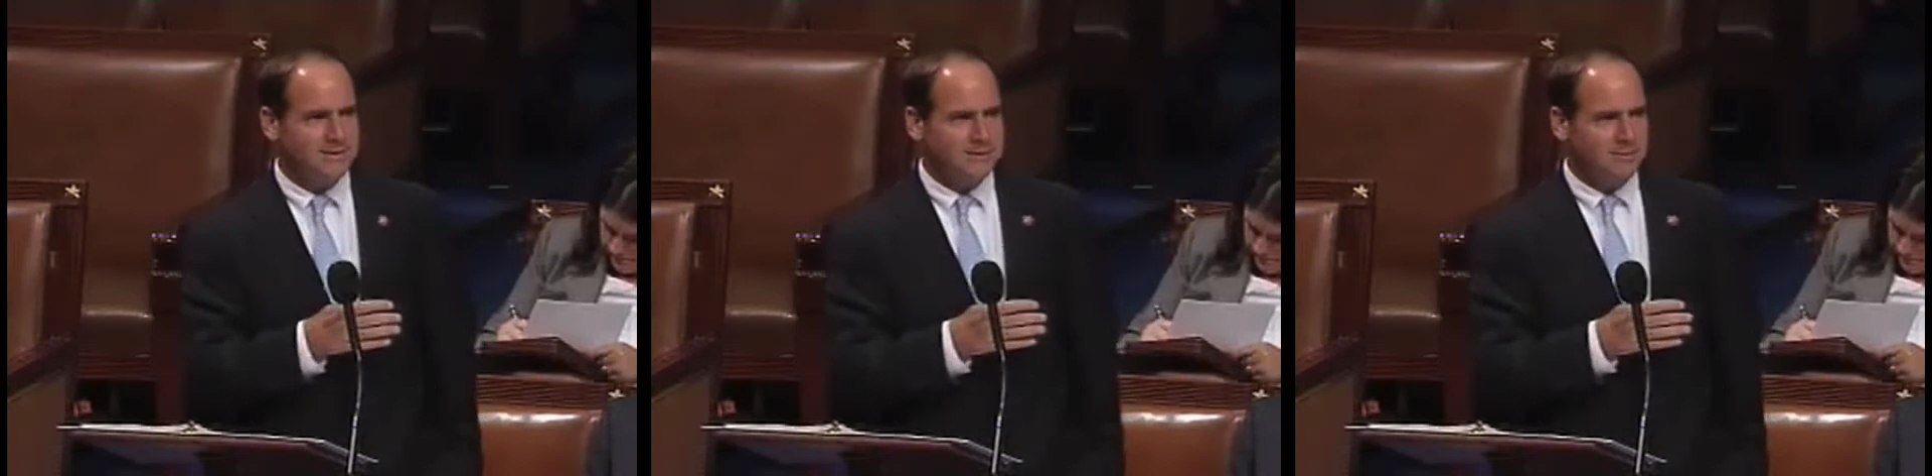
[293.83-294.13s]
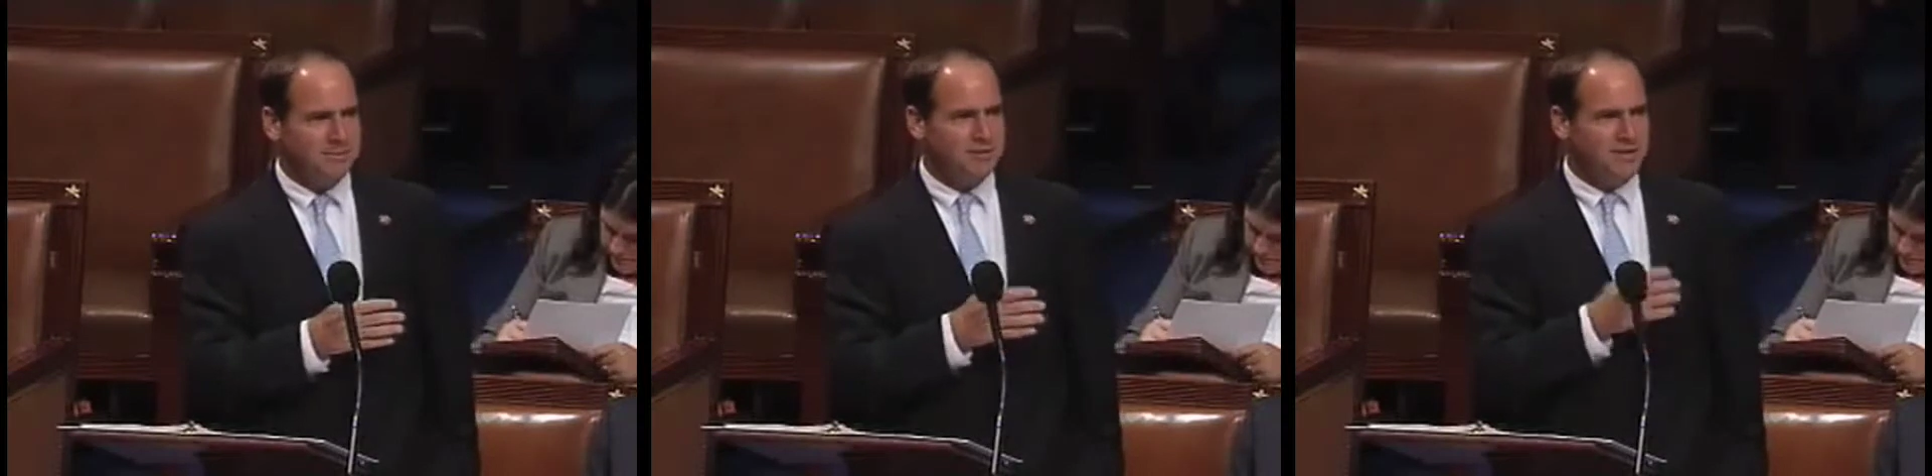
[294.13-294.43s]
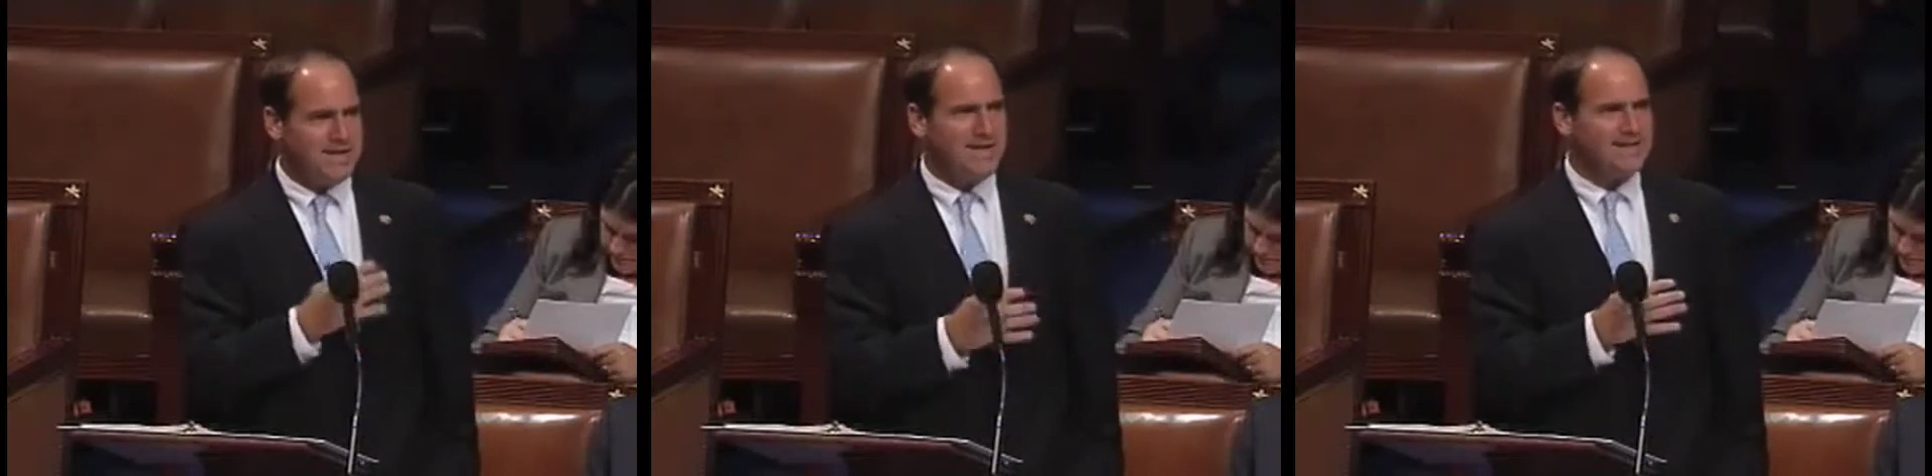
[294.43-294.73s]
But the
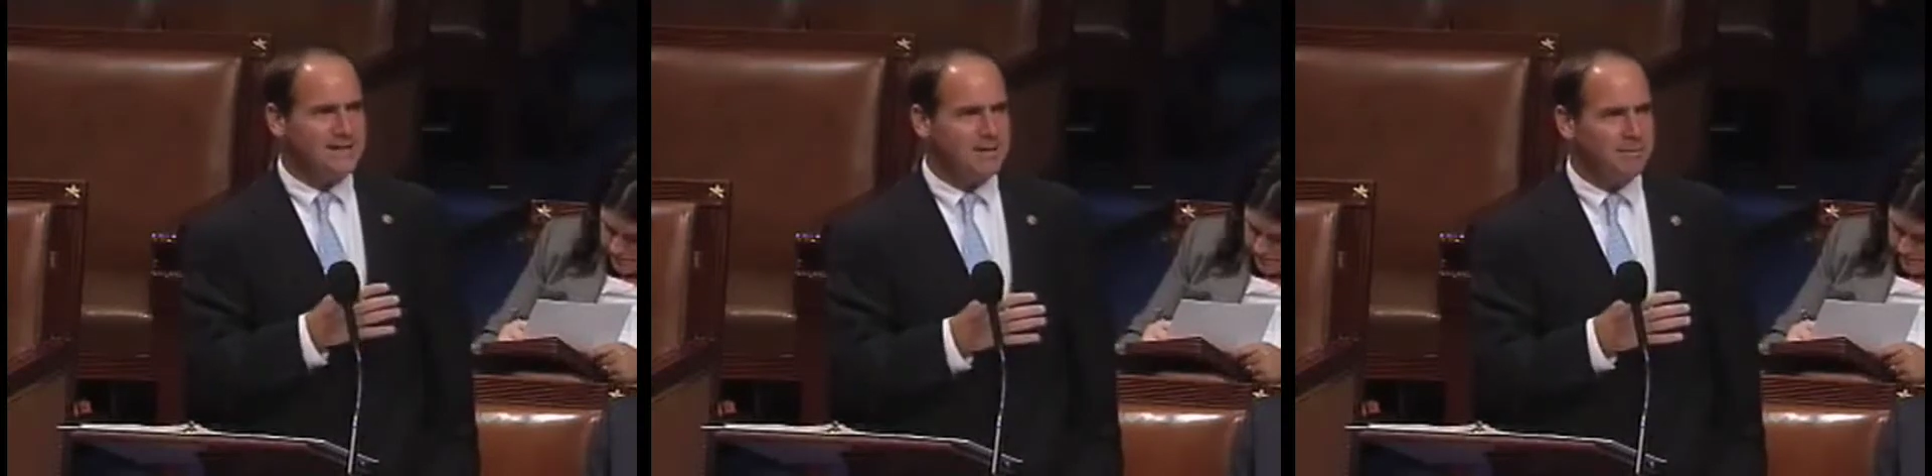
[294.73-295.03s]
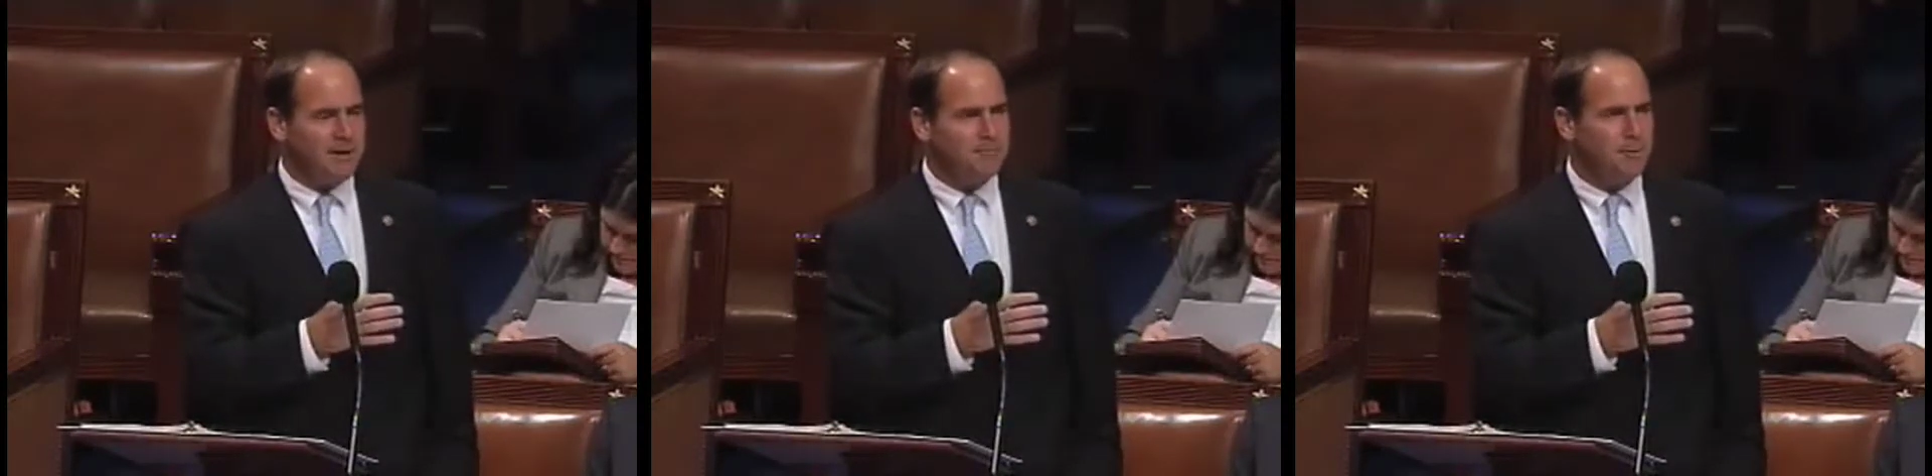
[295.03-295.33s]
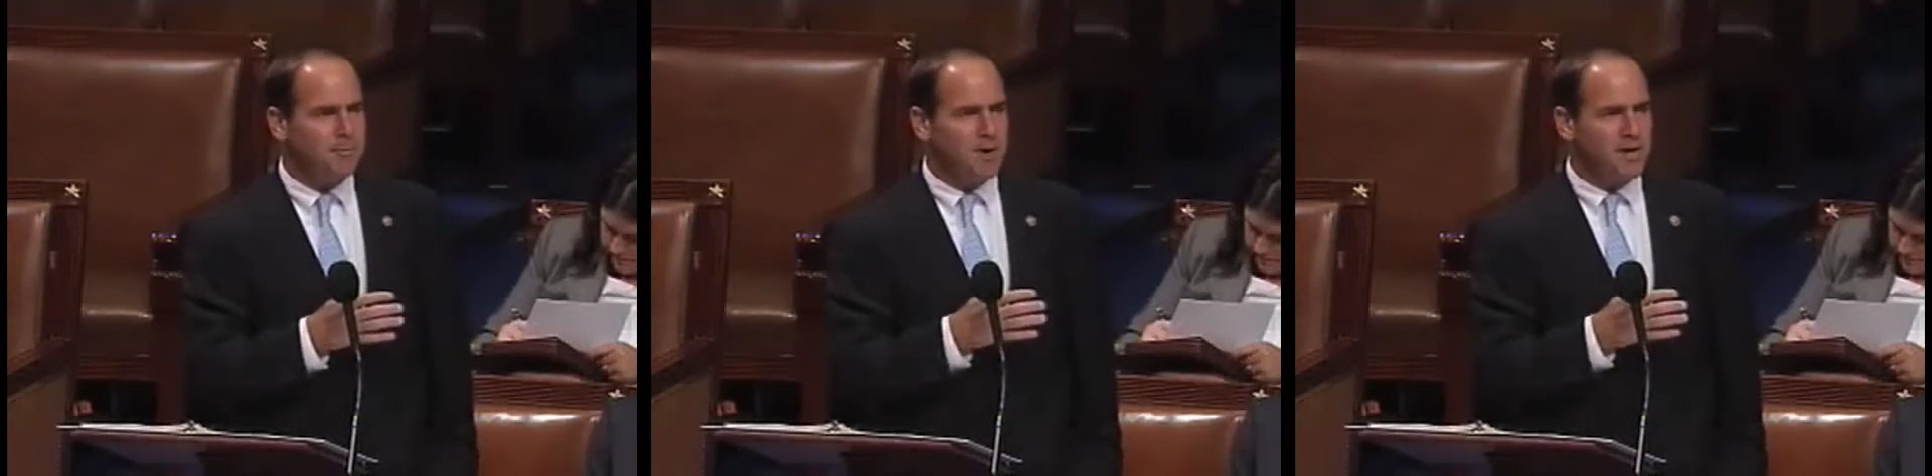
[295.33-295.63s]
neat thing about
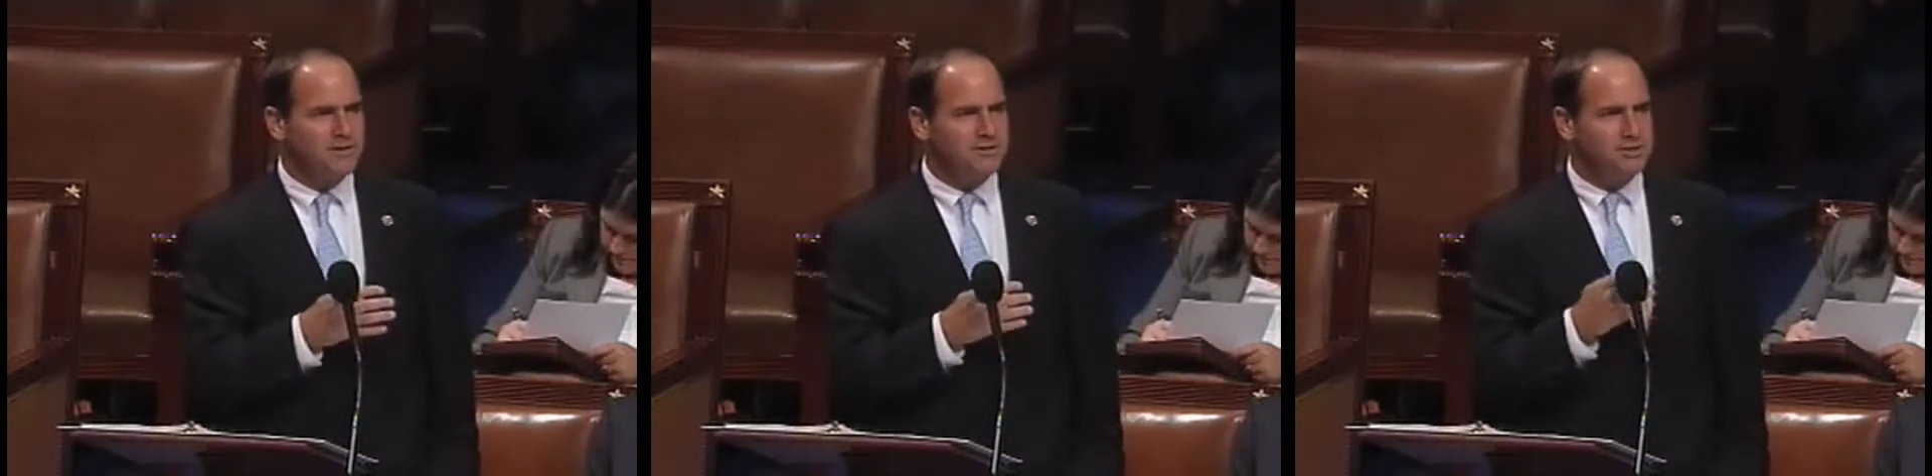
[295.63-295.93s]
appropriations